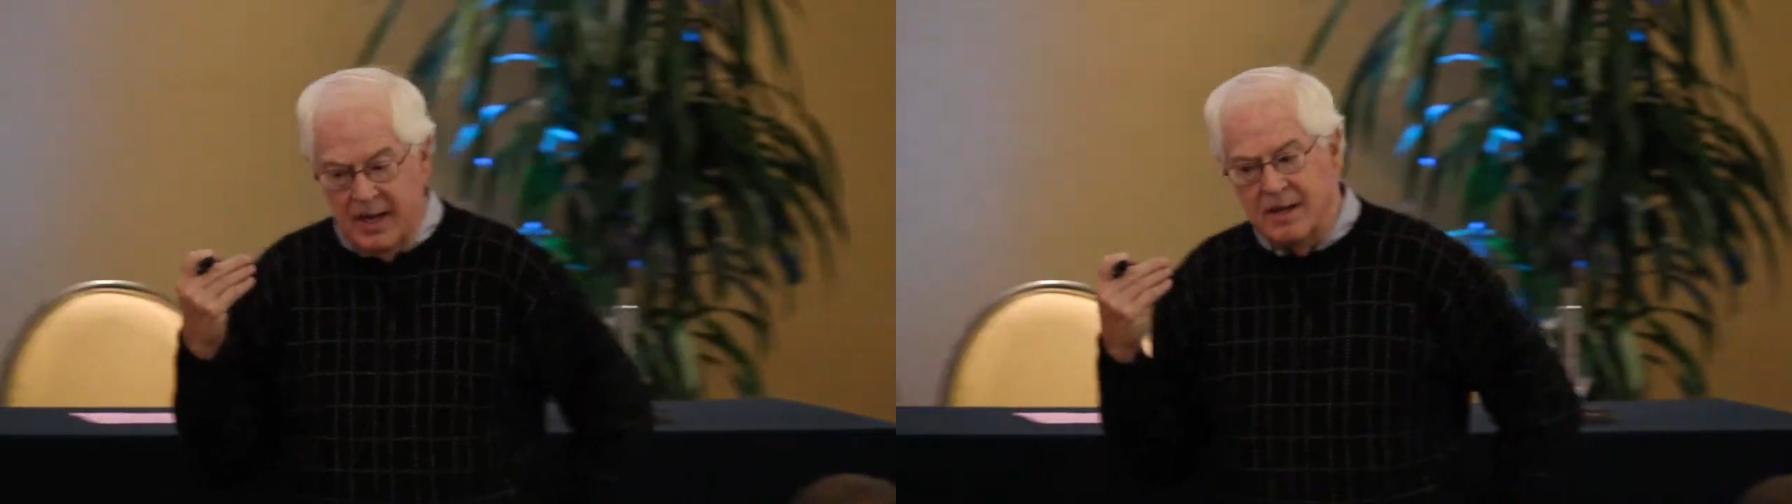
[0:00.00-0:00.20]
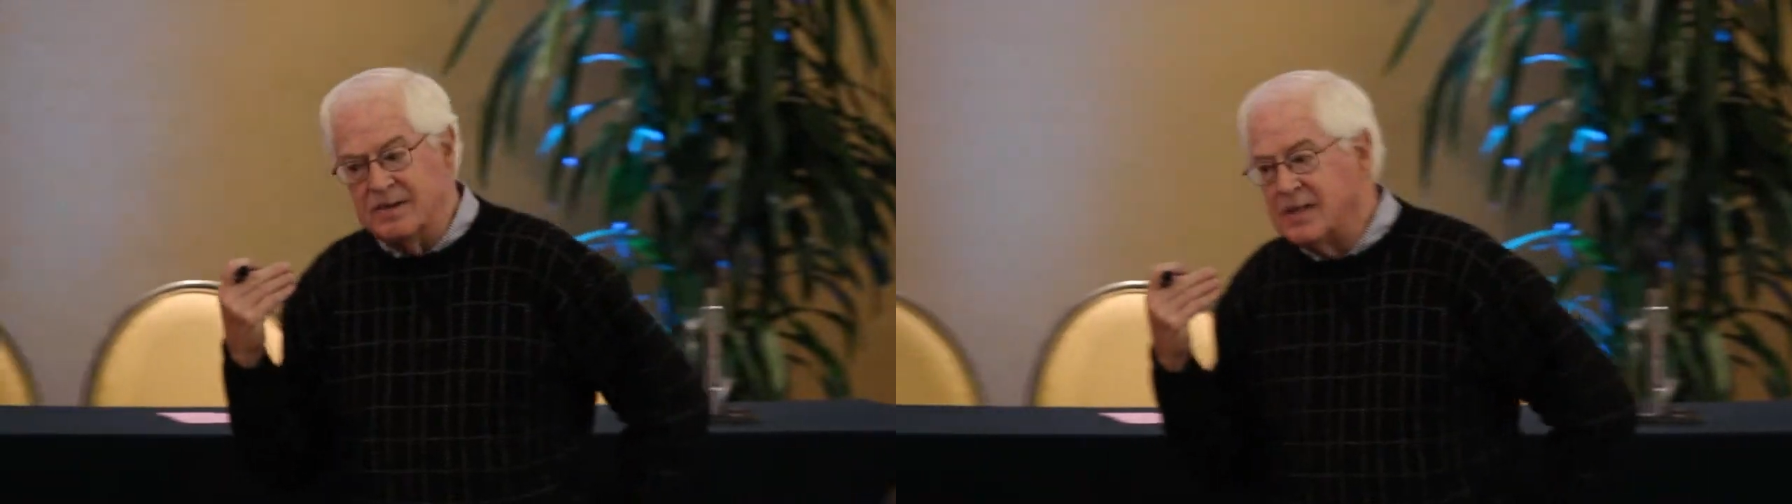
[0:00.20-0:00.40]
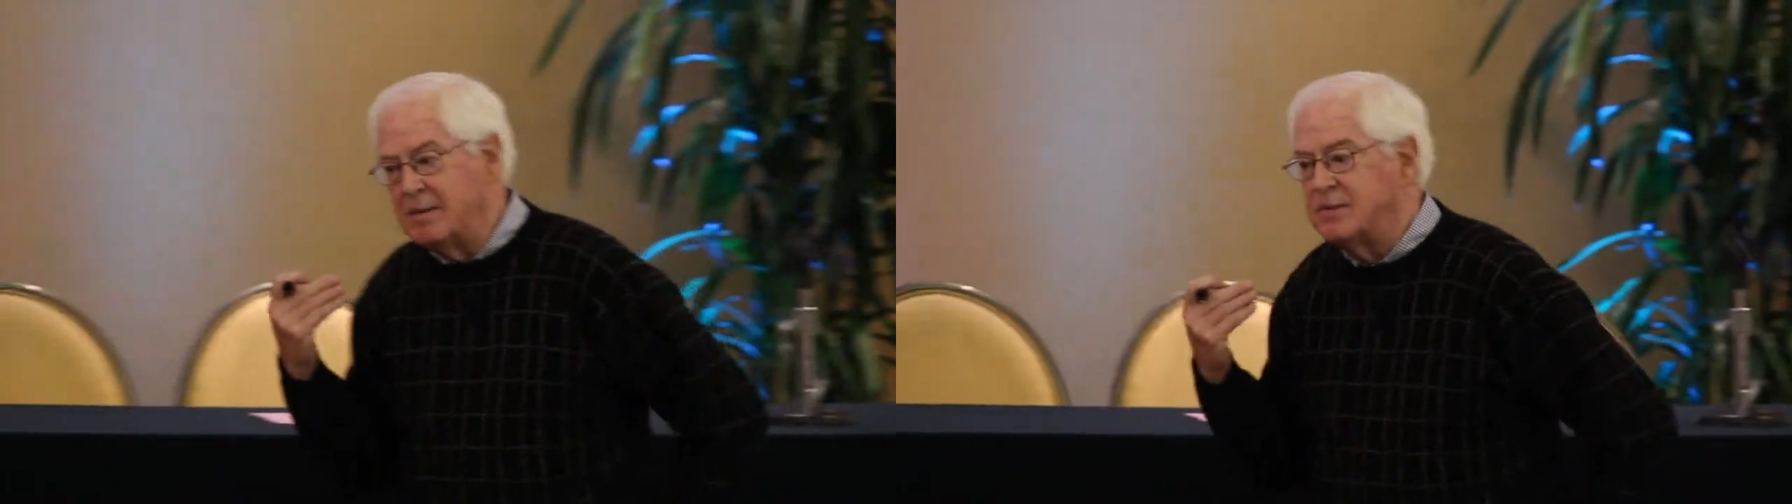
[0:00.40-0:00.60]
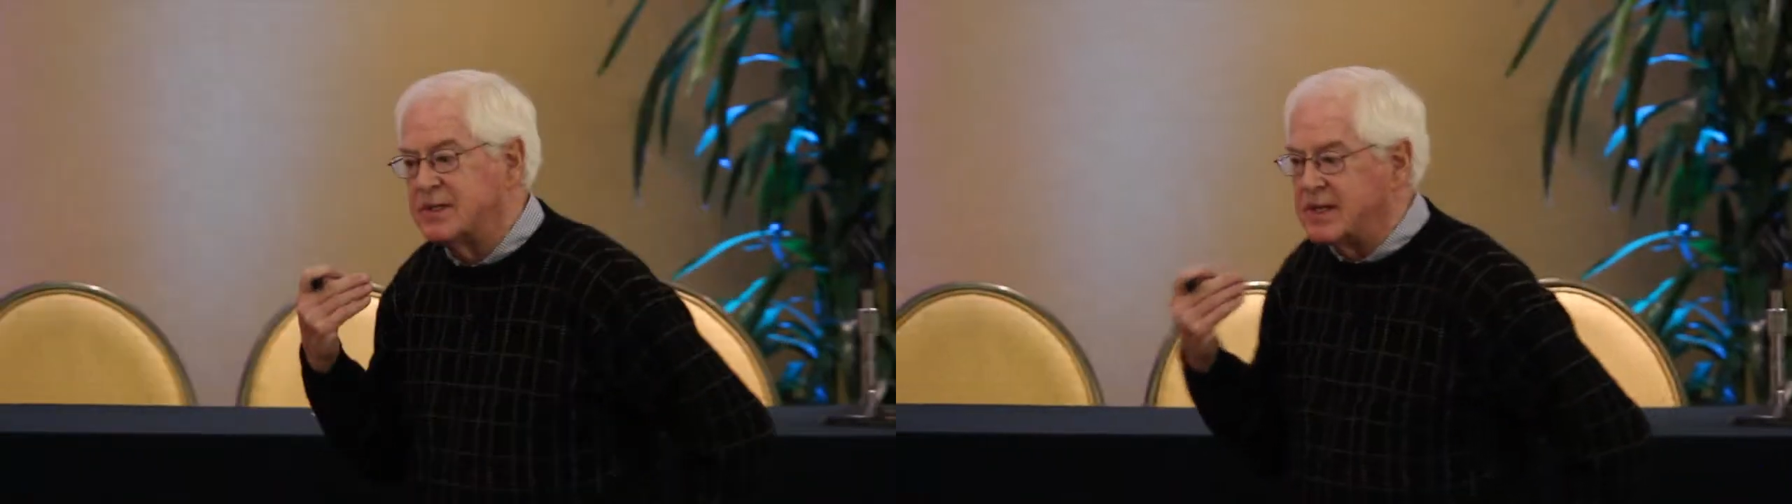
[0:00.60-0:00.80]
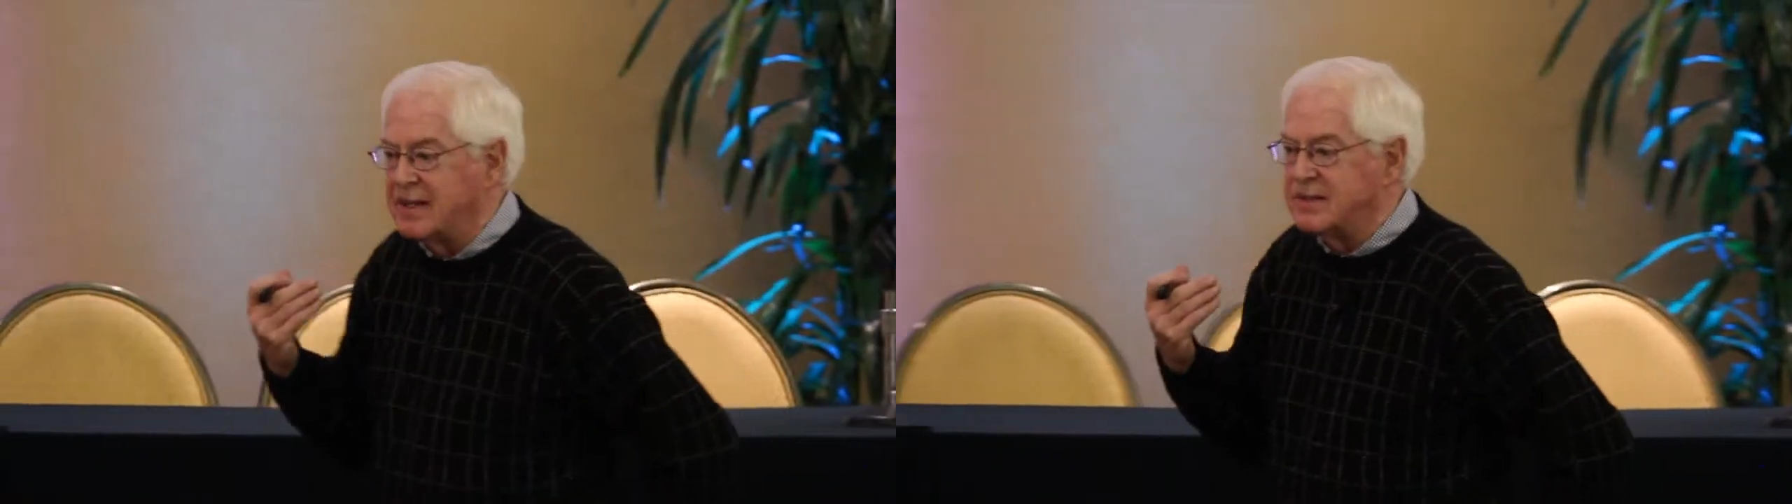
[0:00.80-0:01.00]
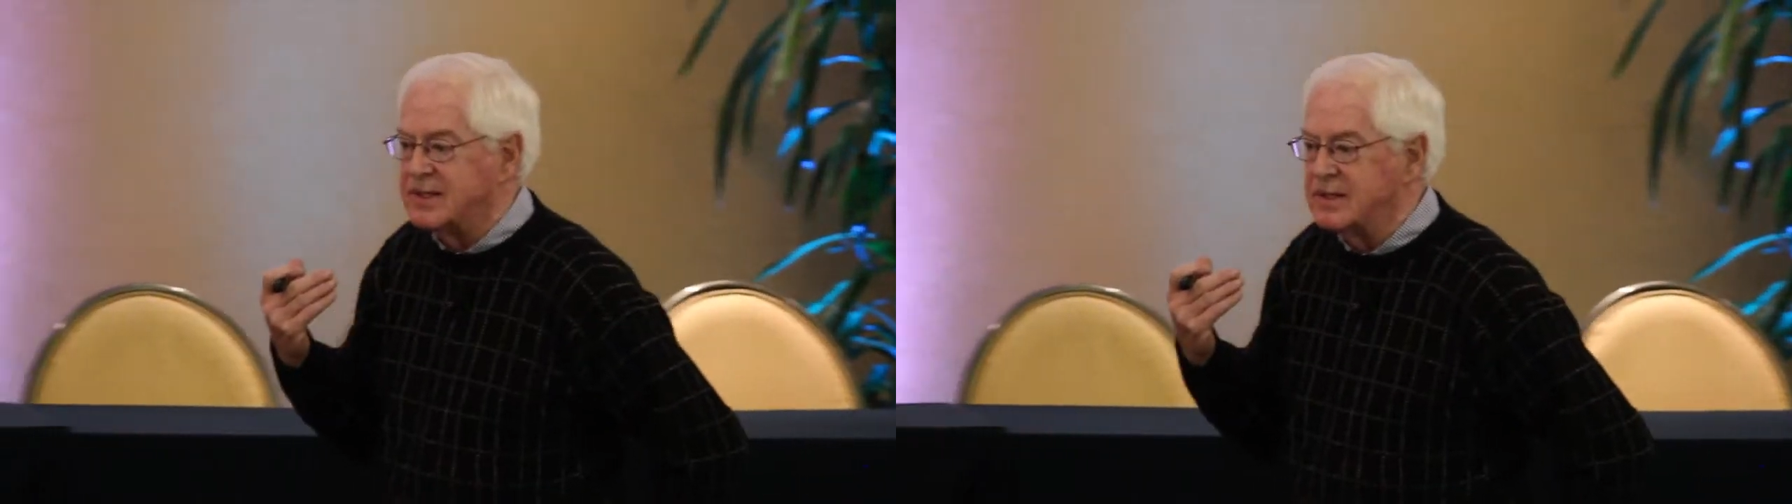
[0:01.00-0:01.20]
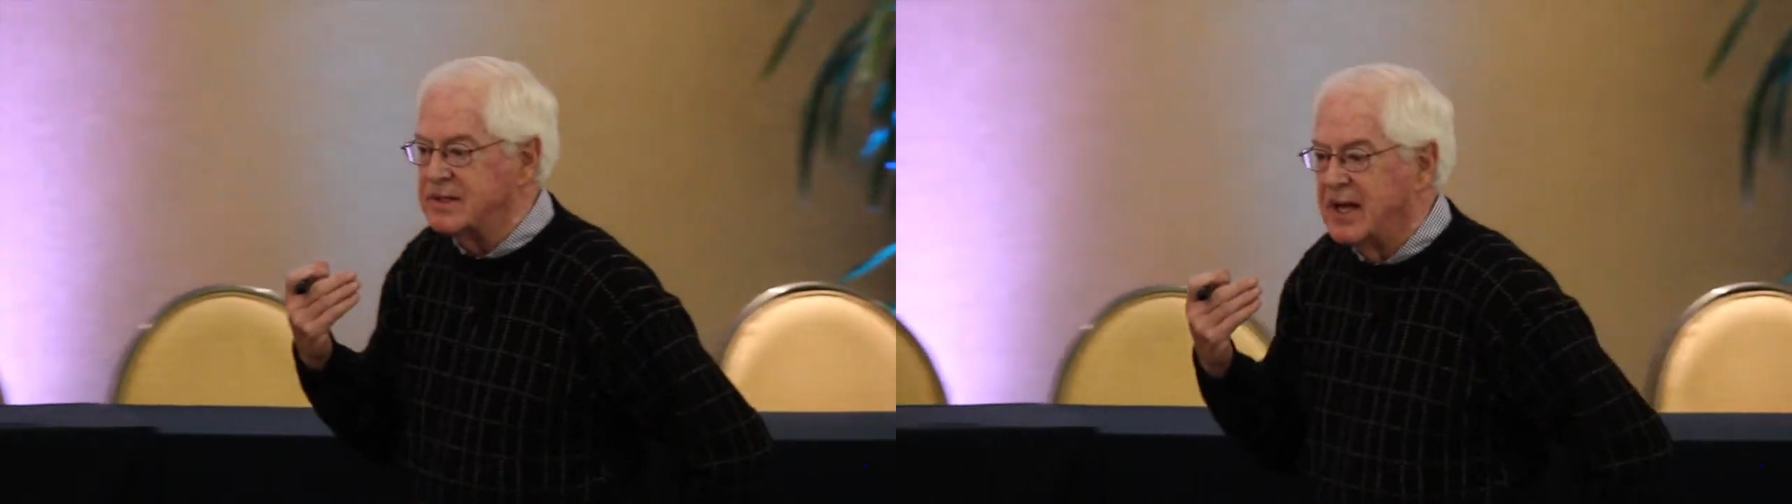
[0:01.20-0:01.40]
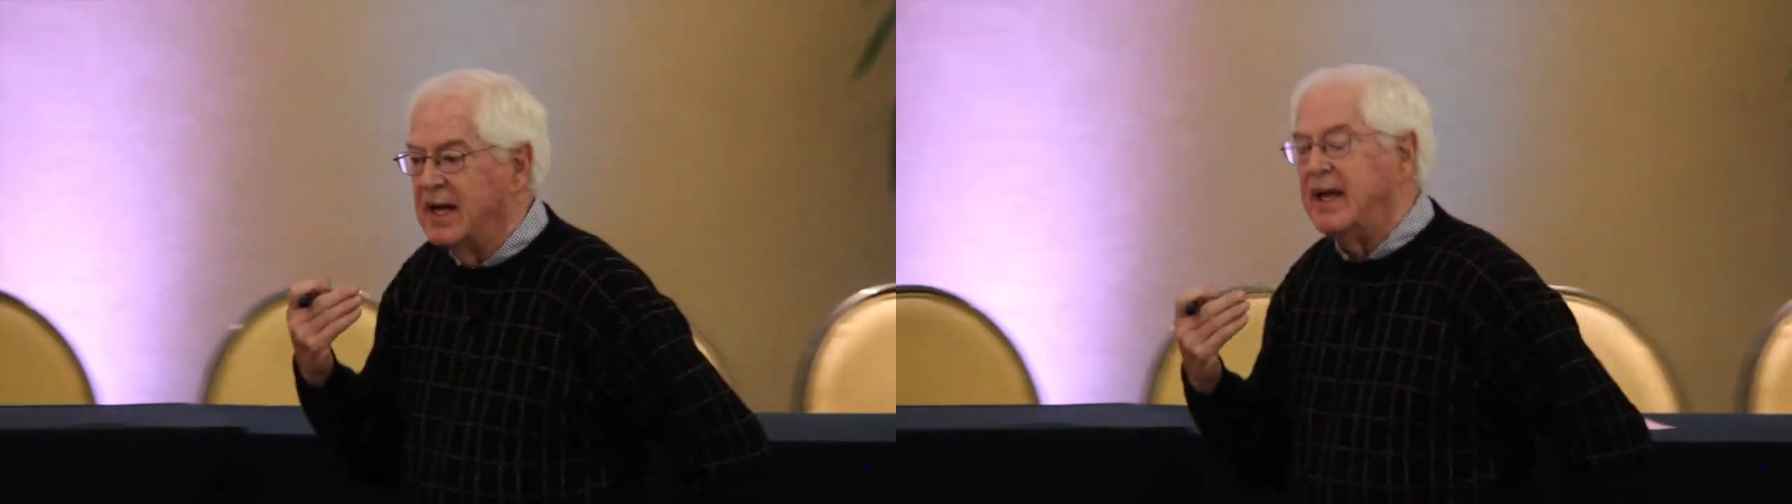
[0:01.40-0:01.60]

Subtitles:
in some senses